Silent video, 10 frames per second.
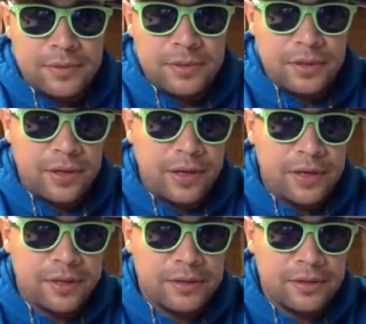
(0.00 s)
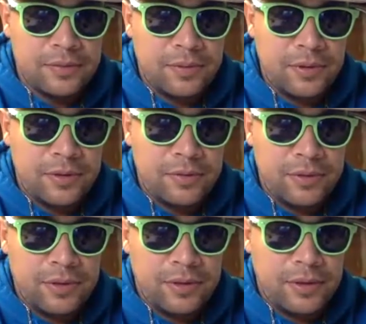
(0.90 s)
Sorry guys, this is probably
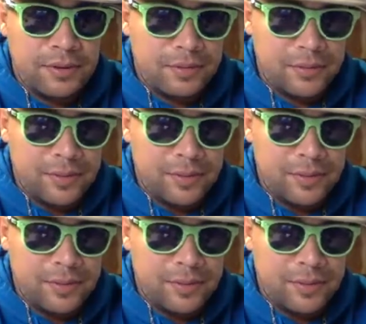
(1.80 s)
really lame.